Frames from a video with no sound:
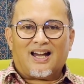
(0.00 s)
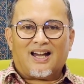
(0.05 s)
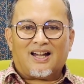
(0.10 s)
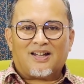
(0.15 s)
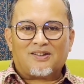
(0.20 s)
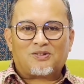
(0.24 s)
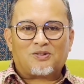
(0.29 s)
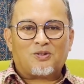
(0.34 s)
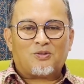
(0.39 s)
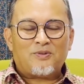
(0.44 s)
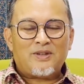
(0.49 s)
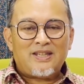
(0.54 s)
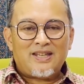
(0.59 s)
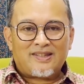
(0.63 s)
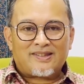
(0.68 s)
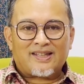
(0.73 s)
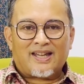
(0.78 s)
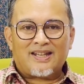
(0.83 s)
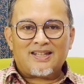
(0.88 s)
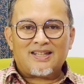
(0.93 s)
So we
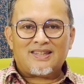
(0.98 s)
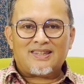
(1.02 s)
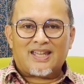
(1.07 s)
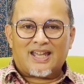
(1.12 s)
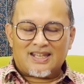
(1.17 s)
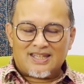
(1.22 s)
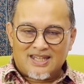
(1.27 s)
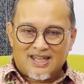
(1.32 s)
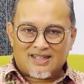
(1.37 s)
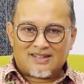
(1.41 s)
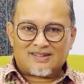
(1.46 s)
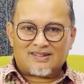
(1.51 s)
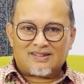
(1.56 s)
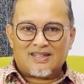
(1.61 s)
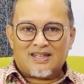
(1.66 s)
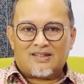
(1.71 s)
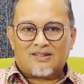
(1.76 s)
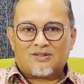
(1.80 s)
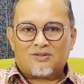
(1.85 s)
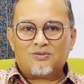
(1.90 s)
decided that,
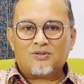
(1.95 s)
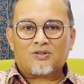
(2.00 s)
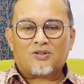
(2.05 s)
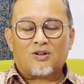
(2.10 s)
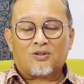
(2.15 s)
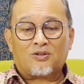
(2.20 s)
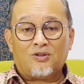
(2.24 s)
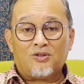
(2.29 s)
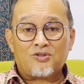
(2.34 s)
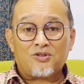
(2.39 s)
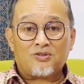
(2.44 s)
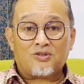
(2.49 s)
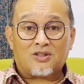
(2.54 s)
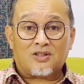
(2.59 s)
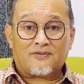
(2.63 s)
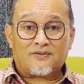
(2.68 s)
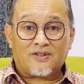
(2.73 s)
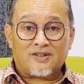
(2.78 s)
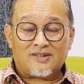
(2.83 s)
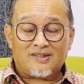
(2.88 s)
yes, it's a good conclusion to
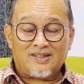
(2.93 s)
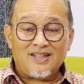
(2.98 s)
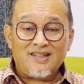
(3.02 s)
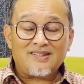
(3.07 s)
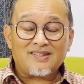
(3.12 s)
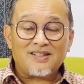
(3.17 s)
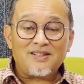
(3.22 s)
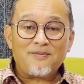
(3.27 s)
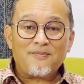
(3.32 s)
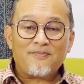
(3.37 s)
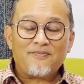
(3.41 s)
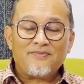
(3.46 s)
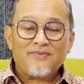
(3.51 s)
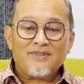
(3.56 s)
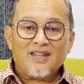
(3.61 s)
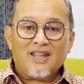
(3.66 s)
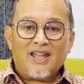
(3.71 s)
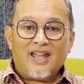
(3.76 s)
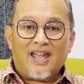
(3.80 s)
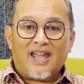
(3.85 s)
the first season,
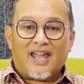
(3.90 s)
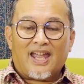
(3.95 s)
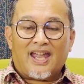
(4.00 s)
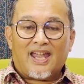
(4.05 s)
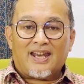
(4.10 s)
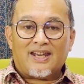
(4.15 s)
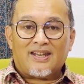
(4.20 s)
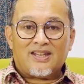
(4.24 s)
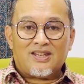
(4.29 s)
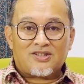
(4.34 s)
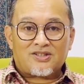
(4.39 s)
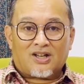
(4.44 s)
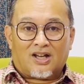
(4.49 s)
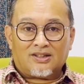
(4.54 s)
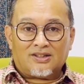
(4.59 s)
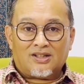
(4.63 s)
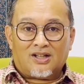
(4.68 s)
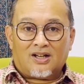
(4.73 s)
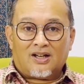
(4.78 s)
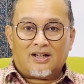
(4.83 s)
and
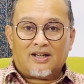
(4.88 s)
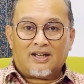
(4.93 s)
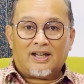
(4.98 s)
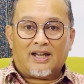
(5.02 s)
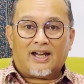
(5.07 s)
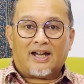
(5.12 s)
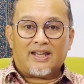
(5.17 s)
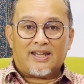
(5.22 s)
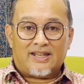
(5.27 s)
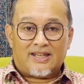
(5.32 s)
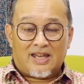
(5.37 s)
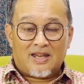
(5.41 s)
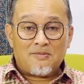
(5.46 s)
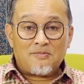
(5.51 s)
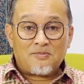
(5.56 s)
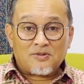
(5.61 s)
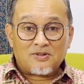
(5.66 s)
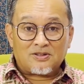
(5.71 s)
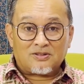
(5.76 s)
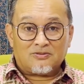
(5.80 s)
inshallah, in
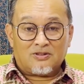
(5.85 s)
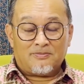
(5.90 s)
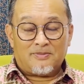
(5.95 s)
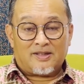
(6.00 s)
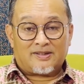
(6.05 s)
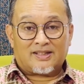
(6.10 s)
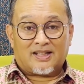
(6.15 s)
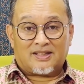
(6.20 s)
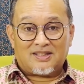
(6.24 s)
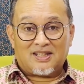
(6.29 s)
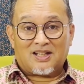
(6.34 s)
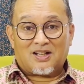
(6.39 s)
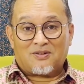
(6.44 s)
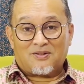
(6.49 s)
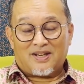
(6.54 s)
April, we'll be starting our